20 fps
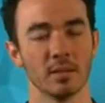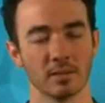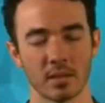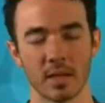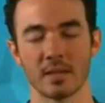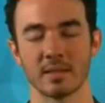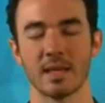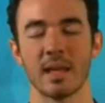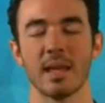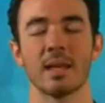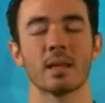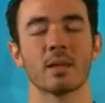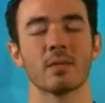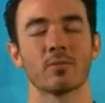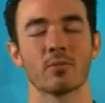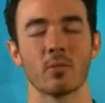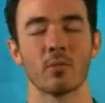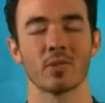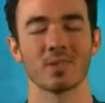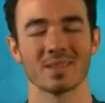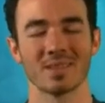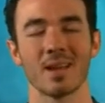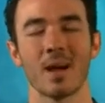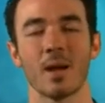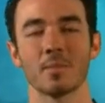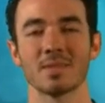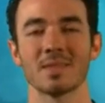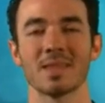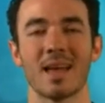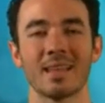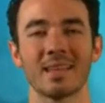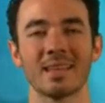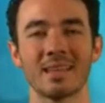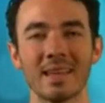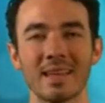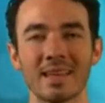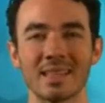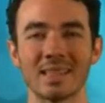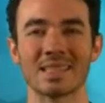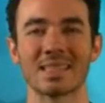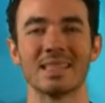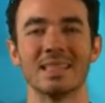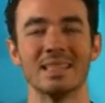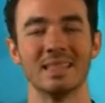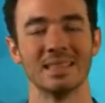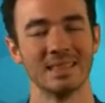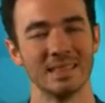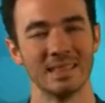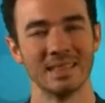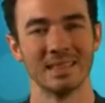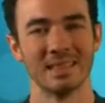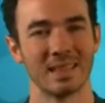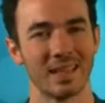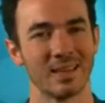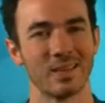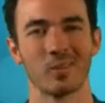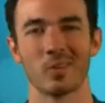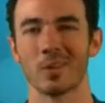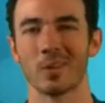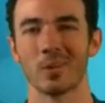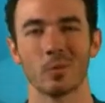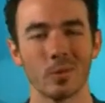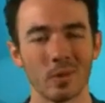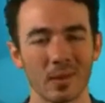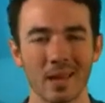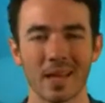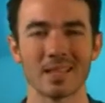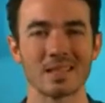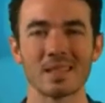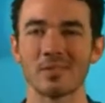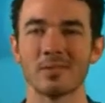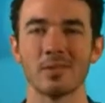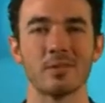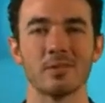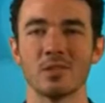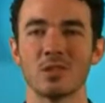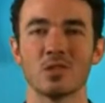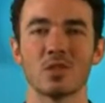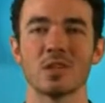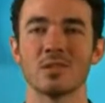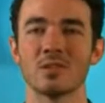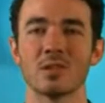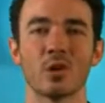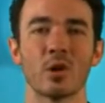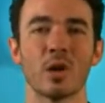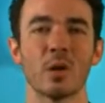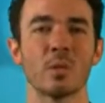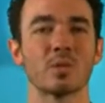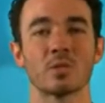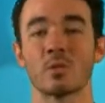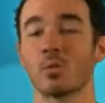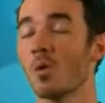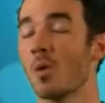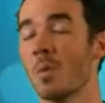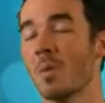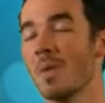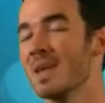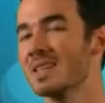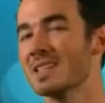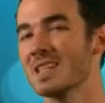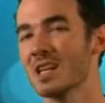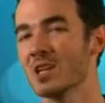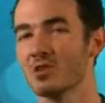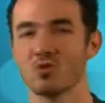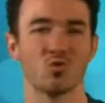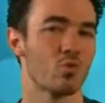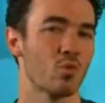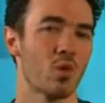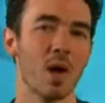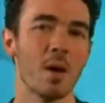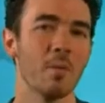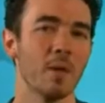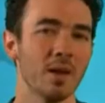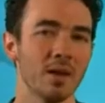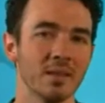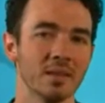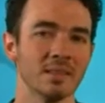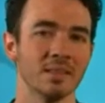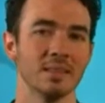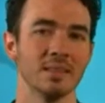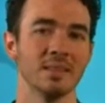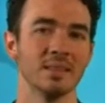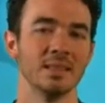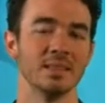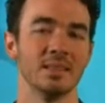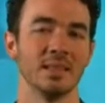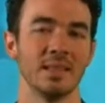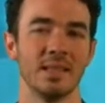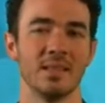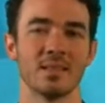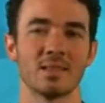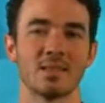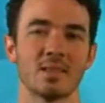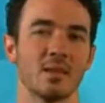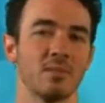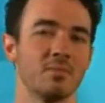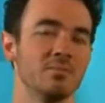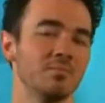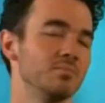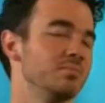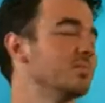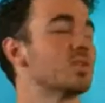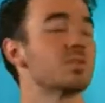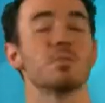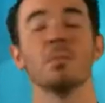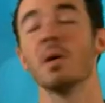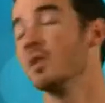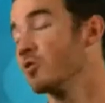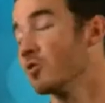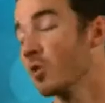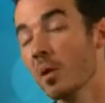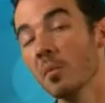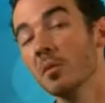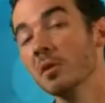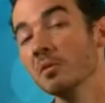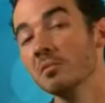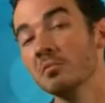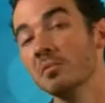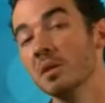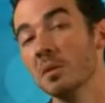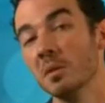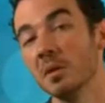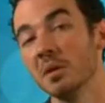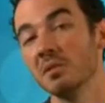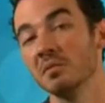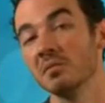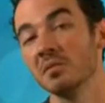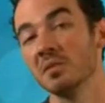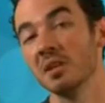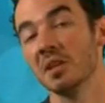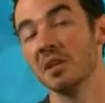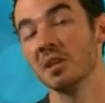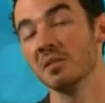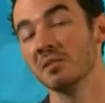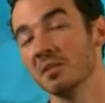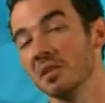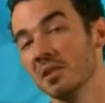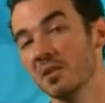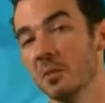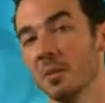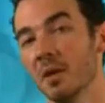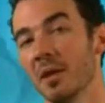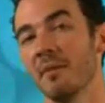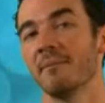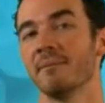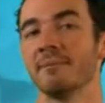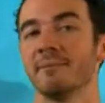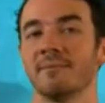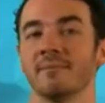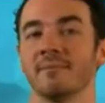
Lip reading: Titanic, of course, tops that list. I didn't really realize that 50 Shades of Grey was a romantic drama, and some smut drama, maybe, a little bit.